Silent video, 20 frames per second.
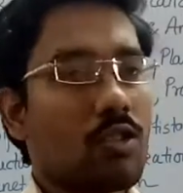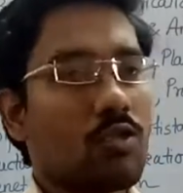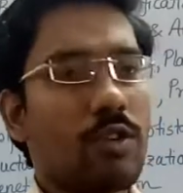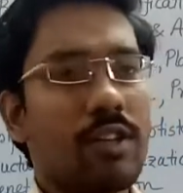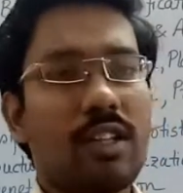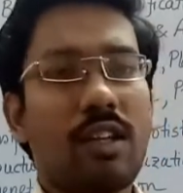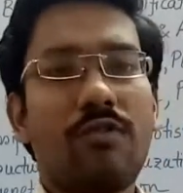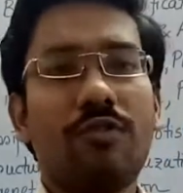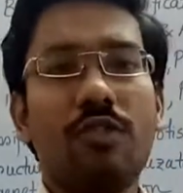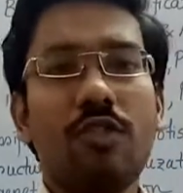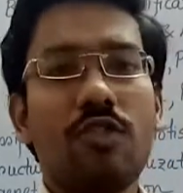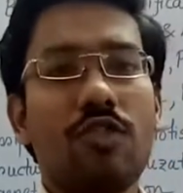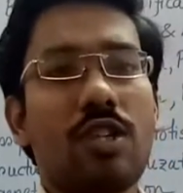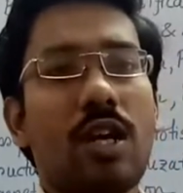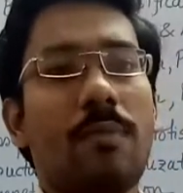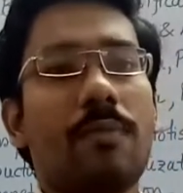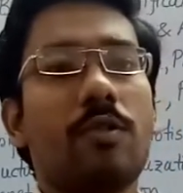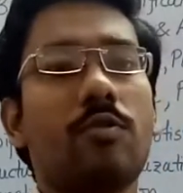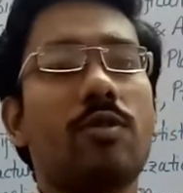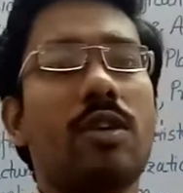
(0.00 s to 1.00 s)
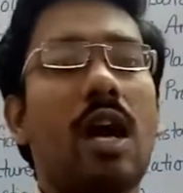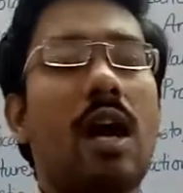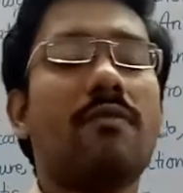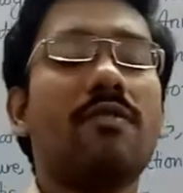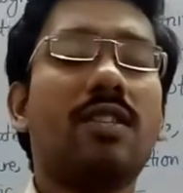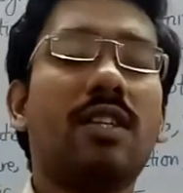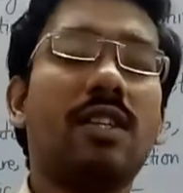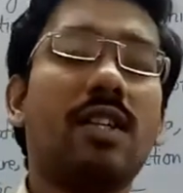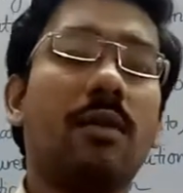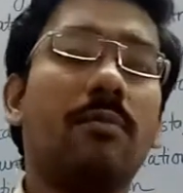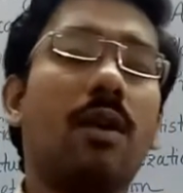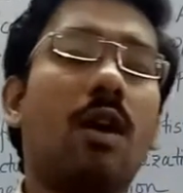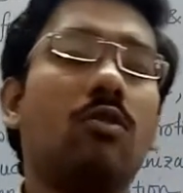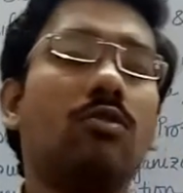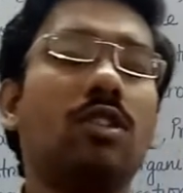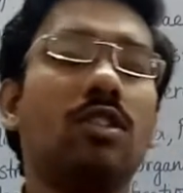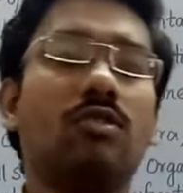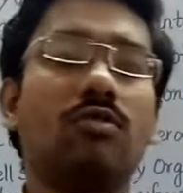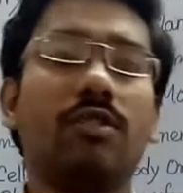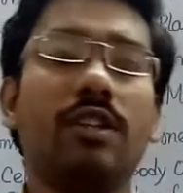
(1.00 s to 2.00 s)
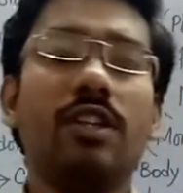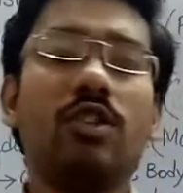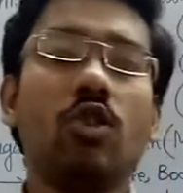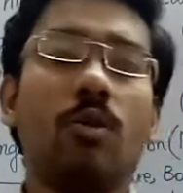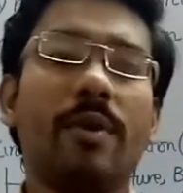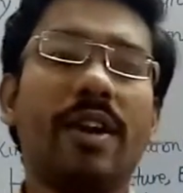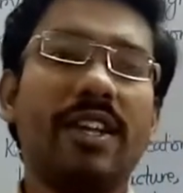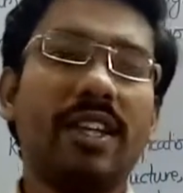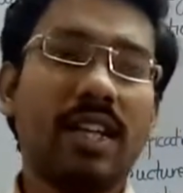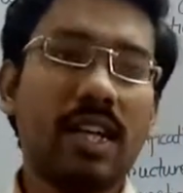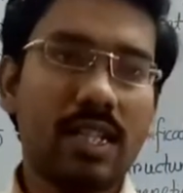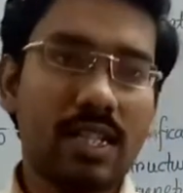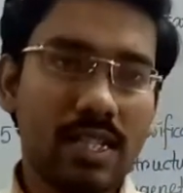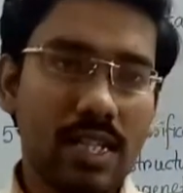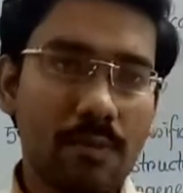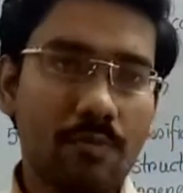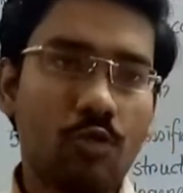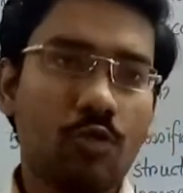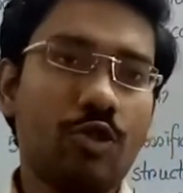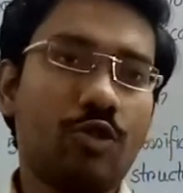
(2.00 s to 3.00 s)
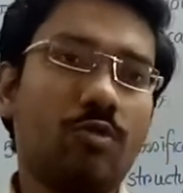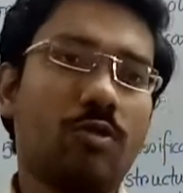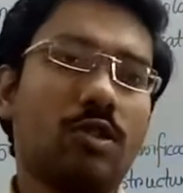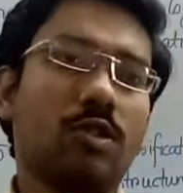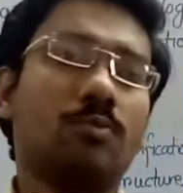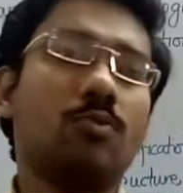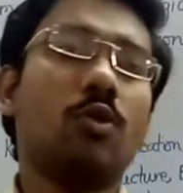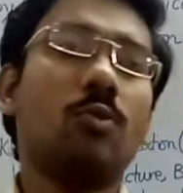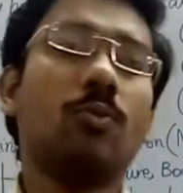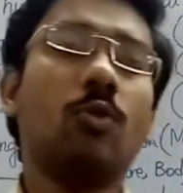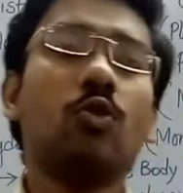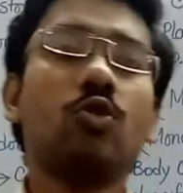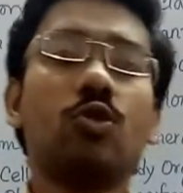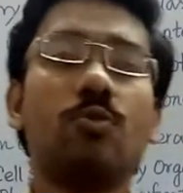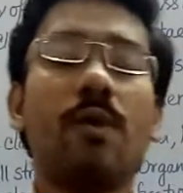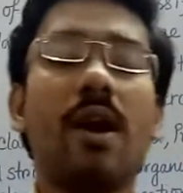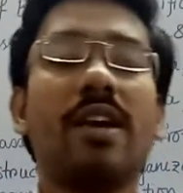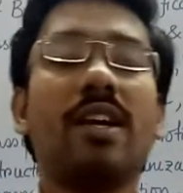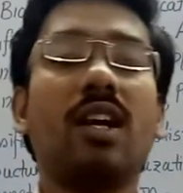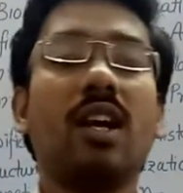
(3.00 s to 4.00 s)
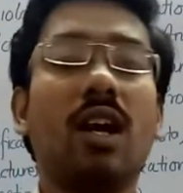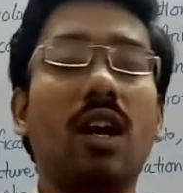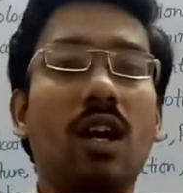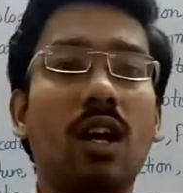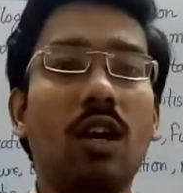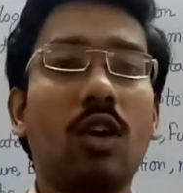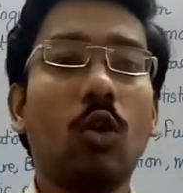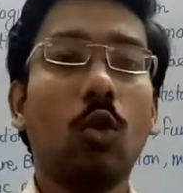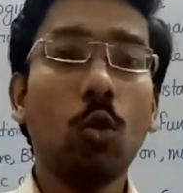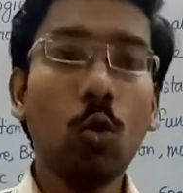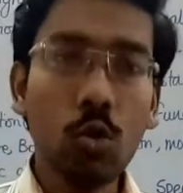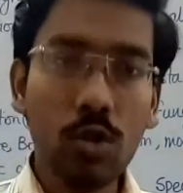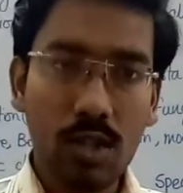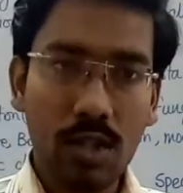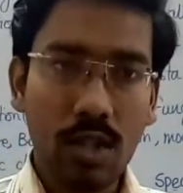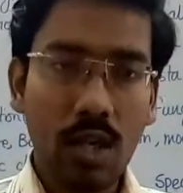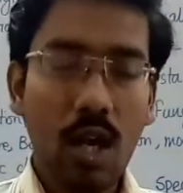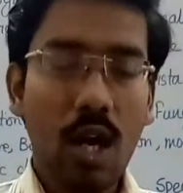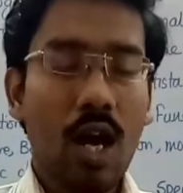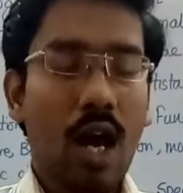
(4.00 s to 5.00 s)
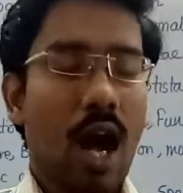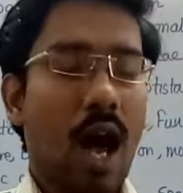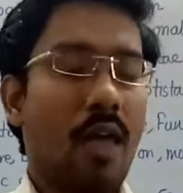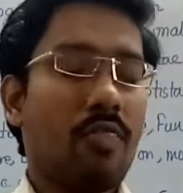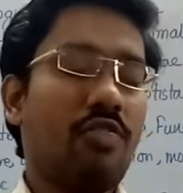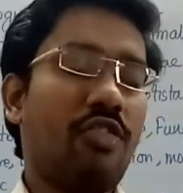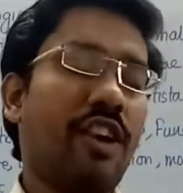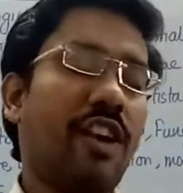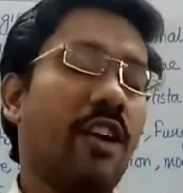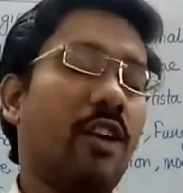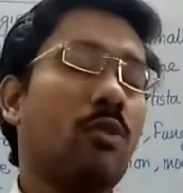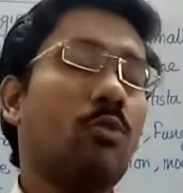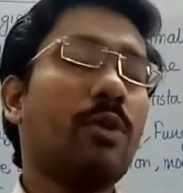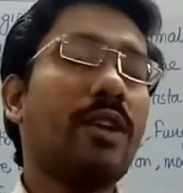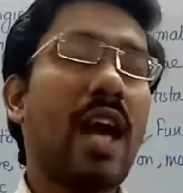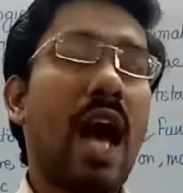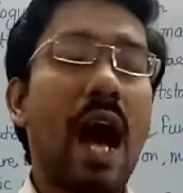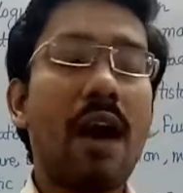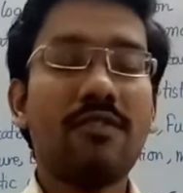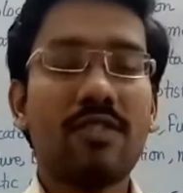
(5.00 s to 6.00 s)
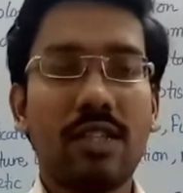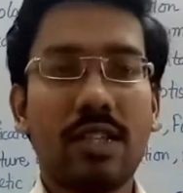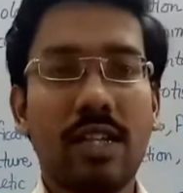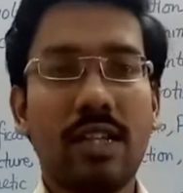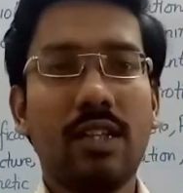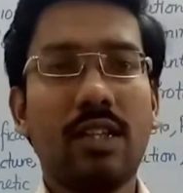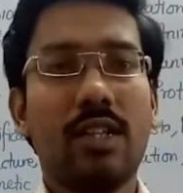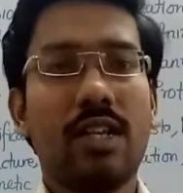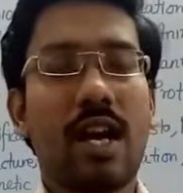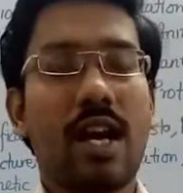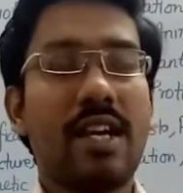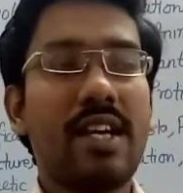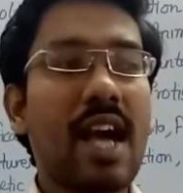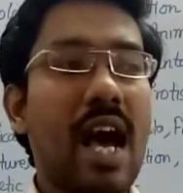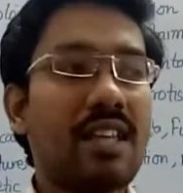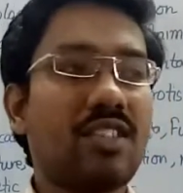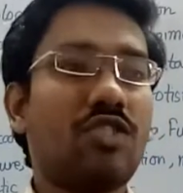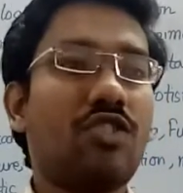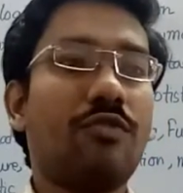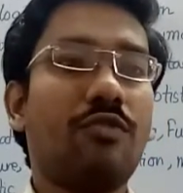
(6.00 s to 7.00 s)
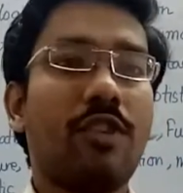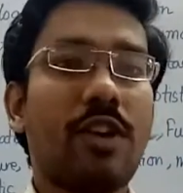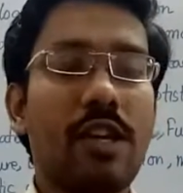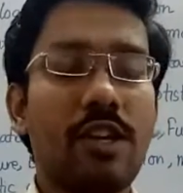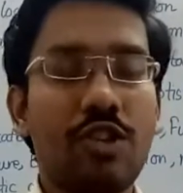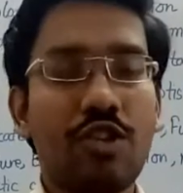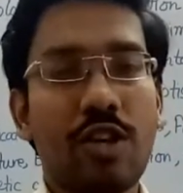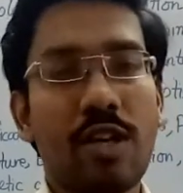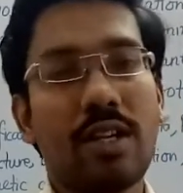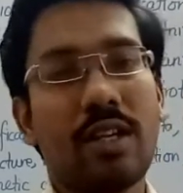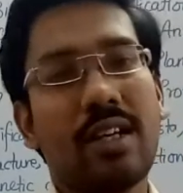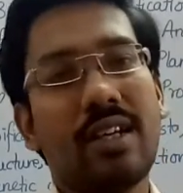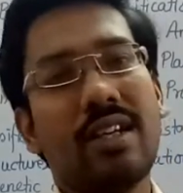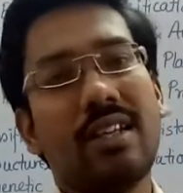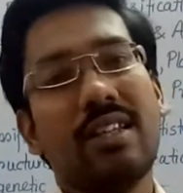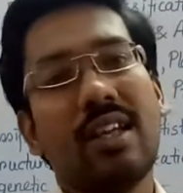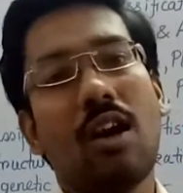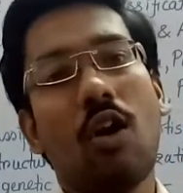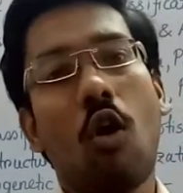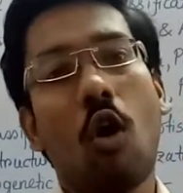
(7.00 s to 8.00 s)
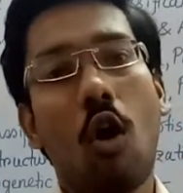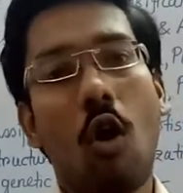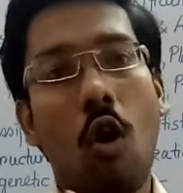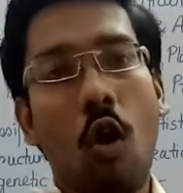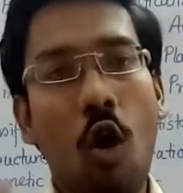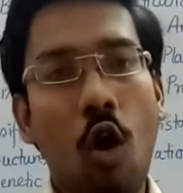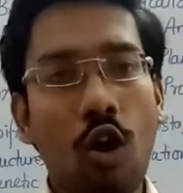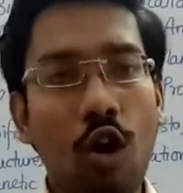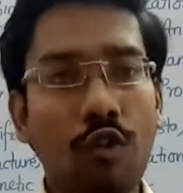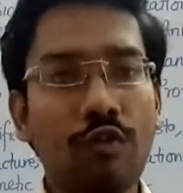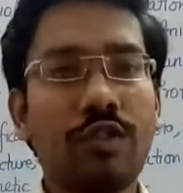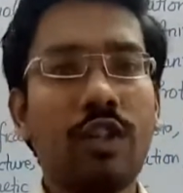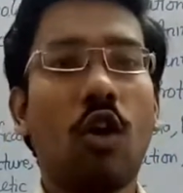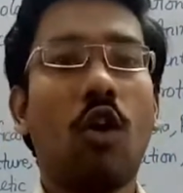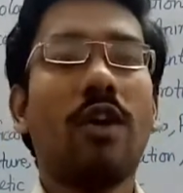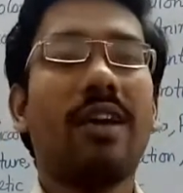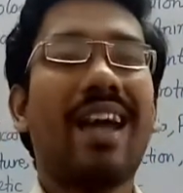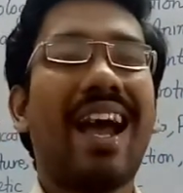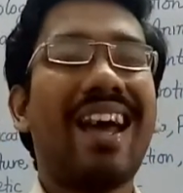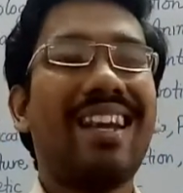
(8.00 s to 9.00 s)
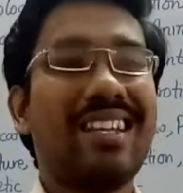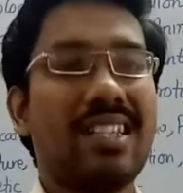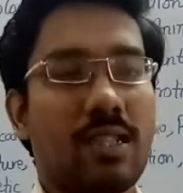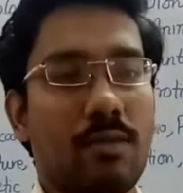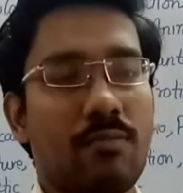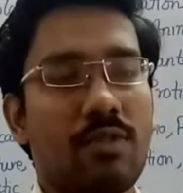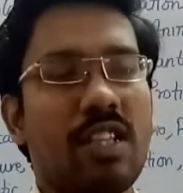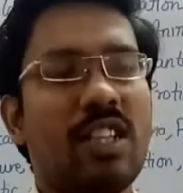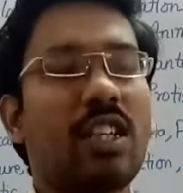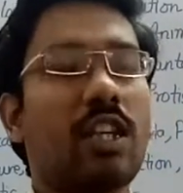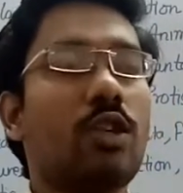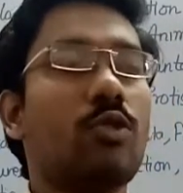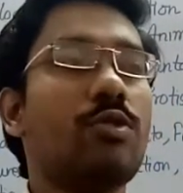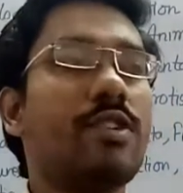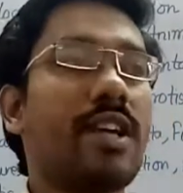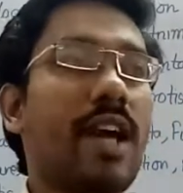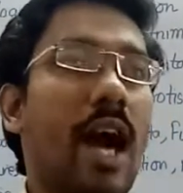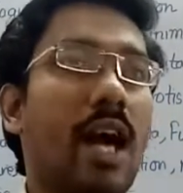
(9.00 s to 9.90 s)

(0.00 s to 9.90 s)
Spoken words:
So in the first chapter we have seen about the three domain concept which was proposed by Carl Woese, and there we have seen that he has differentiated all of the organisms, including